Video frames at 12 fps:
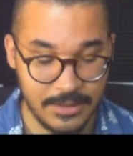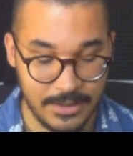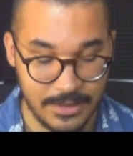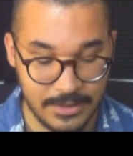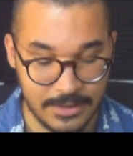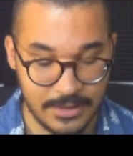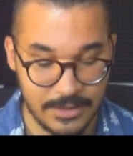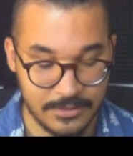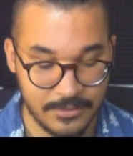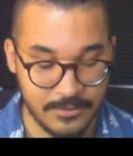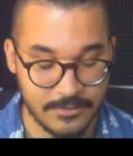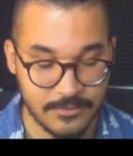and
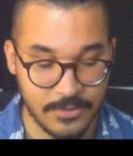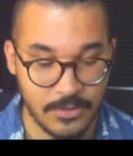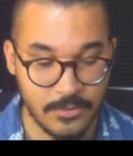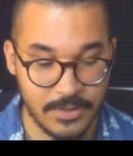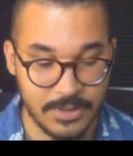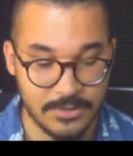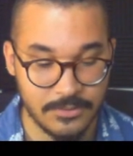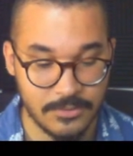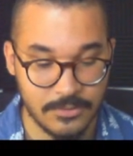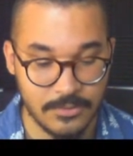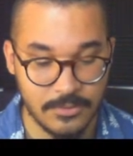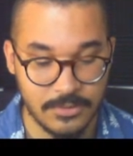throw
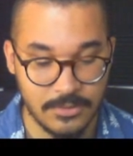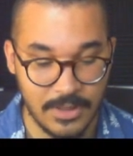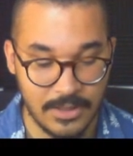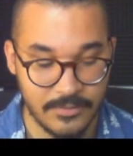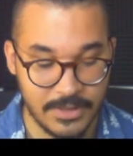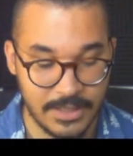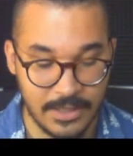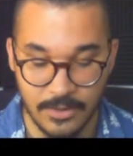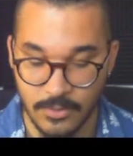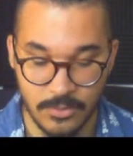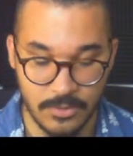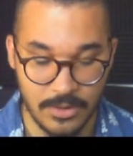into Arena
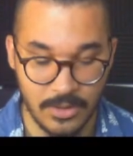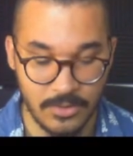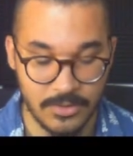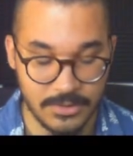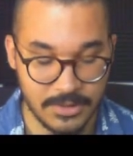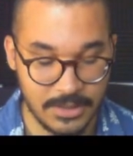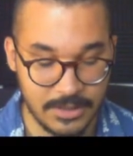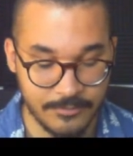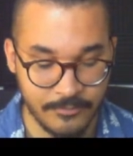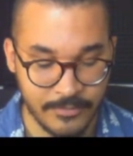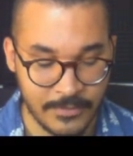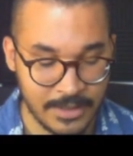or other team.
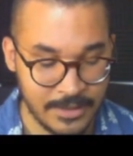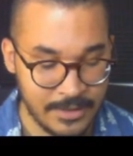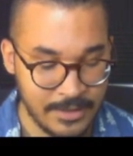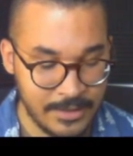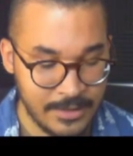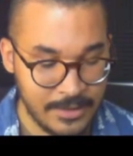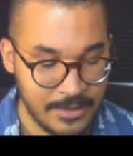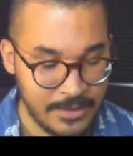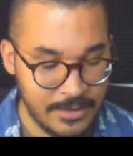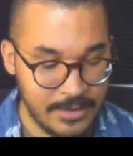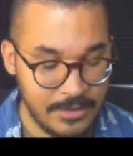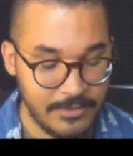
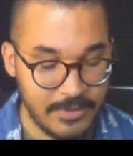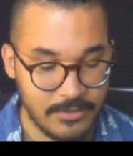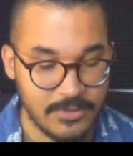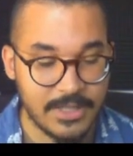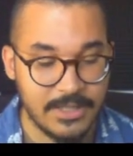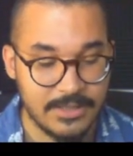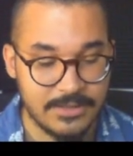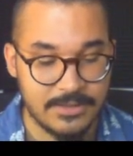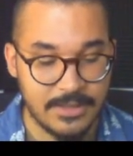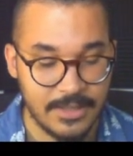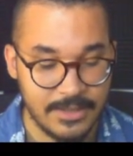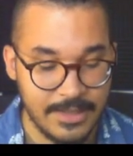If you have a look at
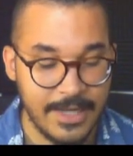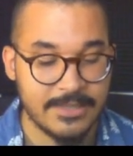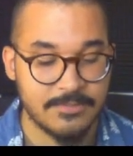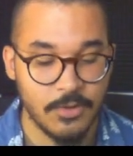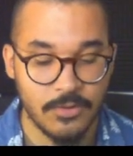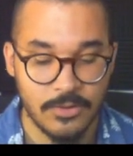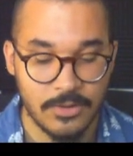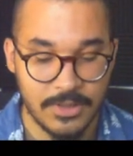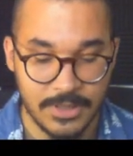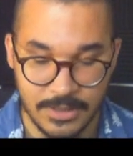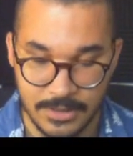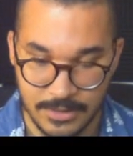his EX board,
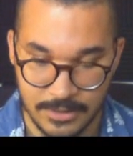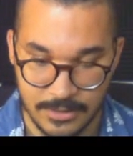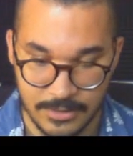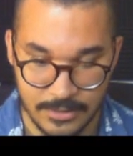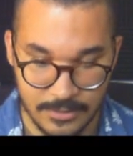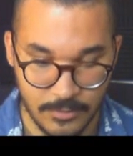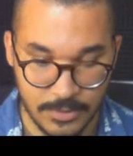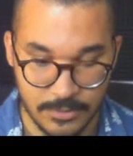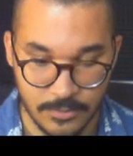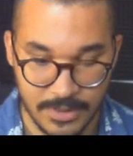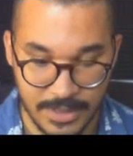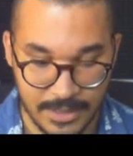what
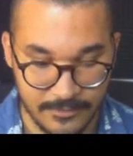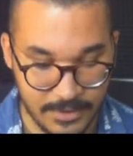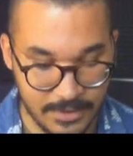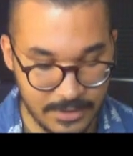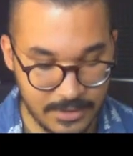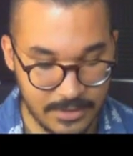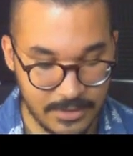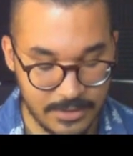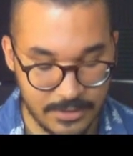do we have here?